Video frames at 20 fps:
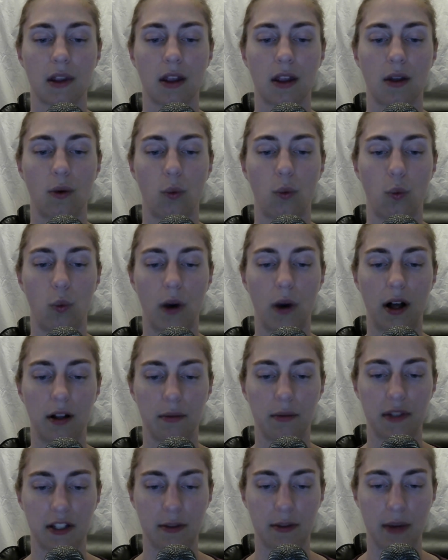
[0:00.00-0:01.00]
Well,
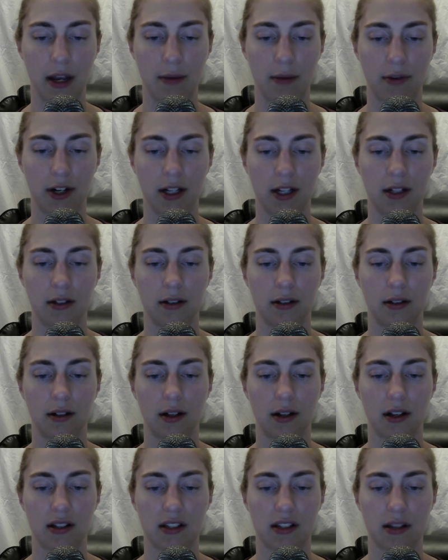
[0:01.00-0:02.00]
Miss Mabry,
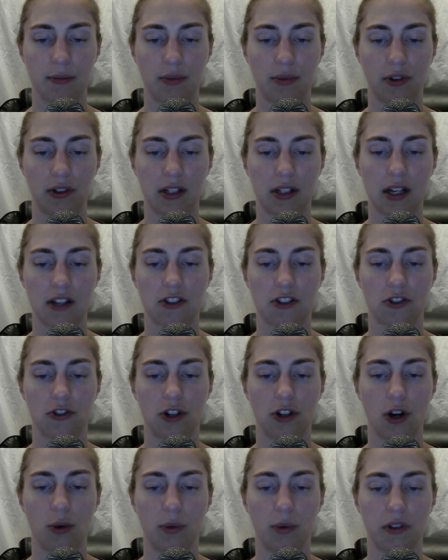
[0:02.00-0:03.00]
a simple yes or
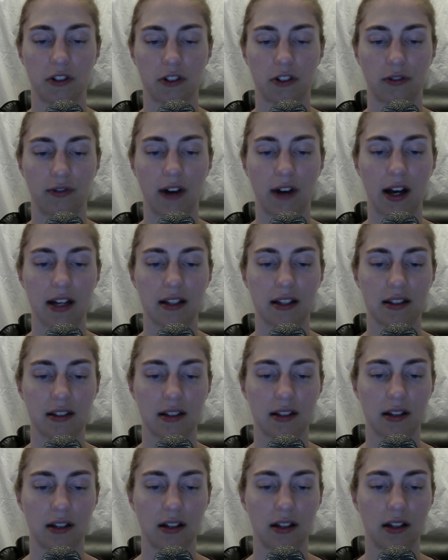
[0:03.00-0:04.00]
no will suffice.
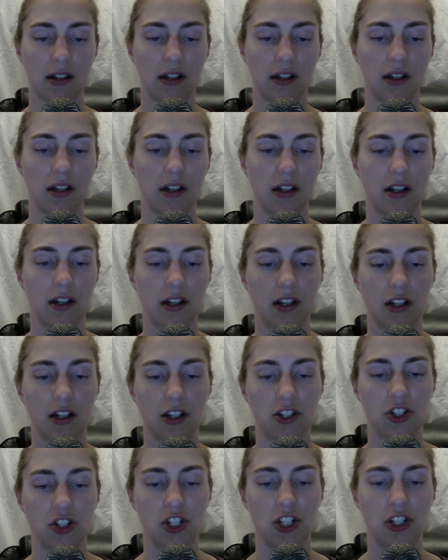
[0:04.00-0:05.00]

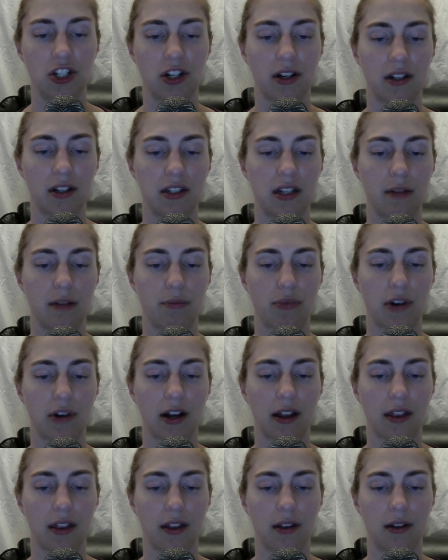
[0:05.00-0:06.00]
She took a deep
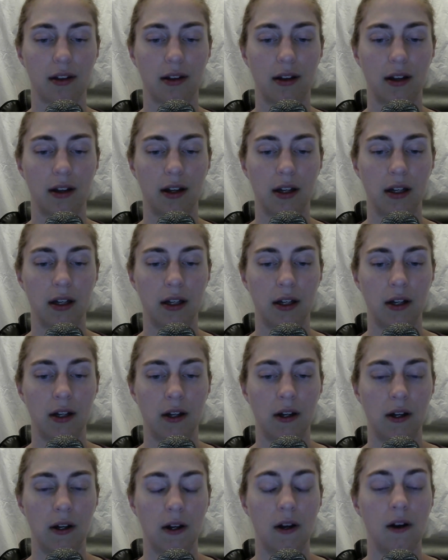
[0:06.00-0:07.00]
breath.
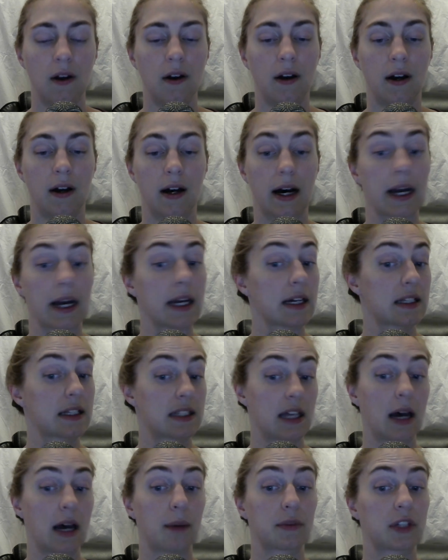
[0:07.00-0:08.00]
I
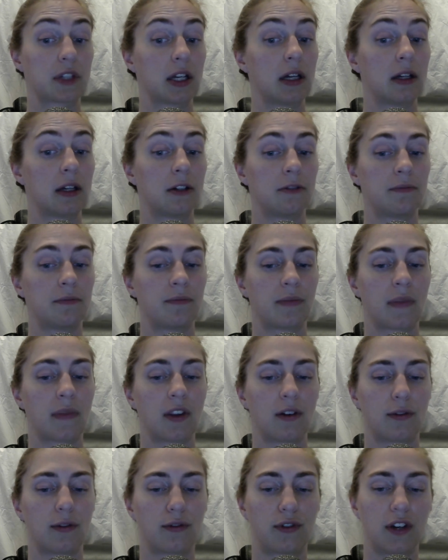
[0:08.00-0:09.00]
accept.
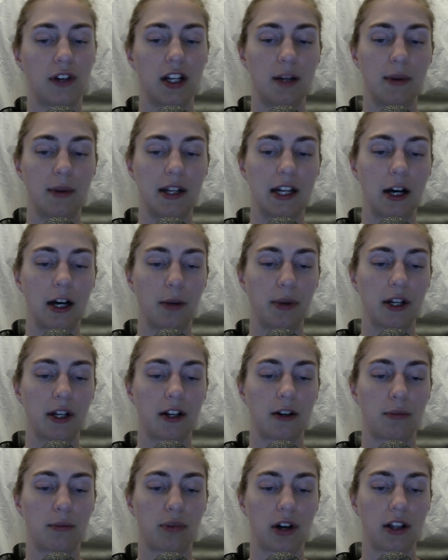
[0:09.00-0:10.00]
Freedom in helping
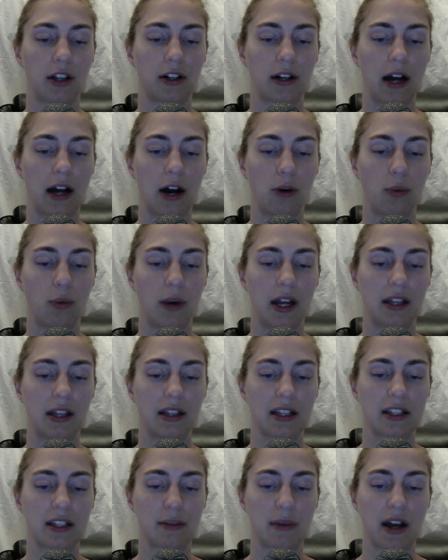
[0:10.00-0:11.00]
her brother outweighed
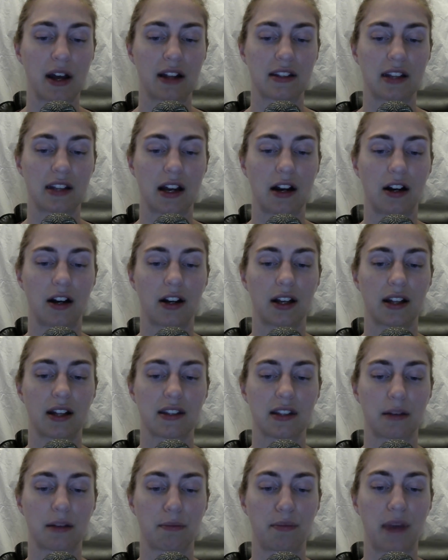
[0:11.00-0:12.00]
this man's arrogance
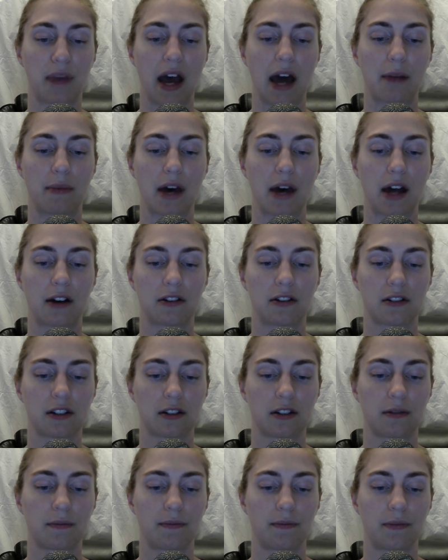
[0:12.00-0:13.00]
and bad
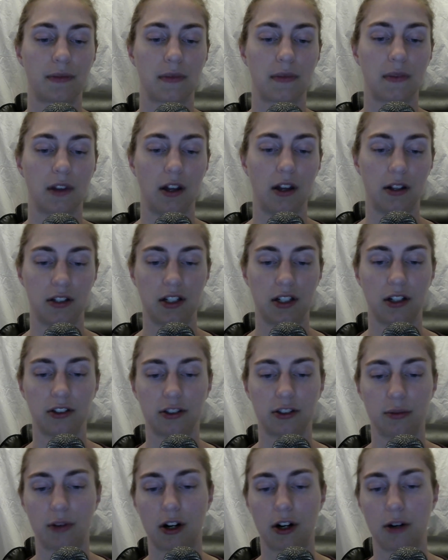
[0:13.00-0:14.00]
manners. Until
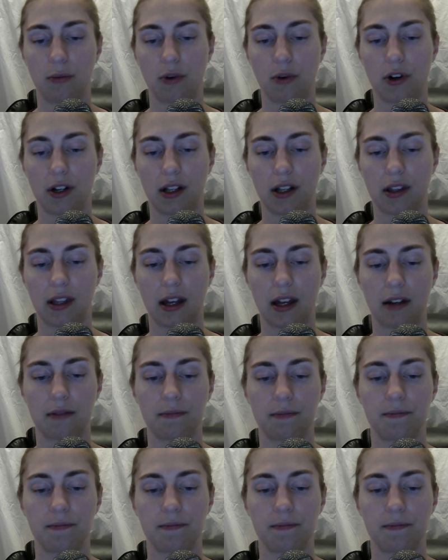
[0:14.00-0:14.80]
tomorrow morning, then.